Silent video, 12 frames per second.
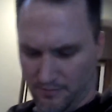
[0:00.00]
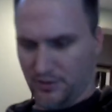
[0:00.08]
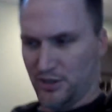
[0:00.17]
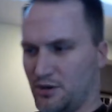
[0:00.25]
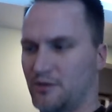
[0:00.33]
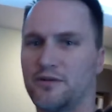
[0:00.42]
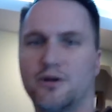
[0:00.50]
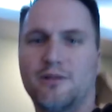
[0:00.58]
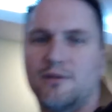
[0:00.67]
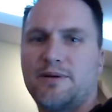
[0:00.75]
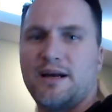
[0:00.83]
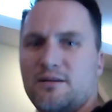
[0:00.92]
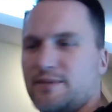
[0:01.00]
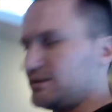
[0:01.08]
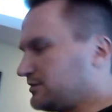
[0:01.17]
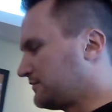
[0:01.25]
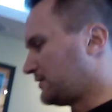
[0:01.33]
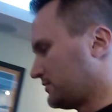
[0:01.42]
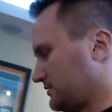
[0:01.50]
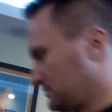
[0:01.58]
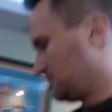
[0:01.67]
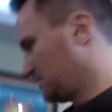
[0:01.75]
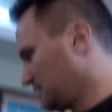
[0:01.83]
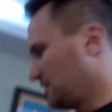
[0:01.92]
Pannovo lapel microphone.
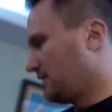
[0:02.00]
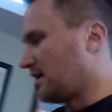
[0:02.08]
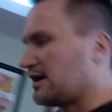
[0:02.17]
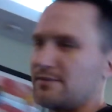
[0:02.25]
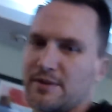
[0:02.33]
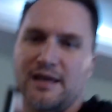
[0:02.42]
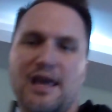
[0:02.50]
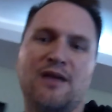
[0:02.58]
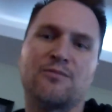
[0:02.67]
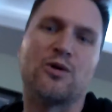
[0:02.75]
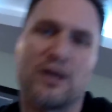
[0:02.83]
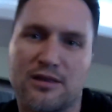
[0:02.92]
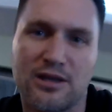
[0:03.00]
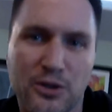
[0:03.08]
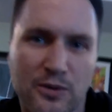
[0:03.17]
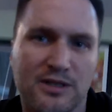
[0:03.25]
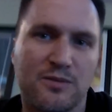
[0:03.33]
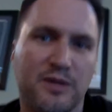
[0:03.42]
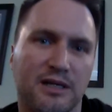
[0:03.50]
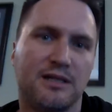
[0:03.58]
It came with the USB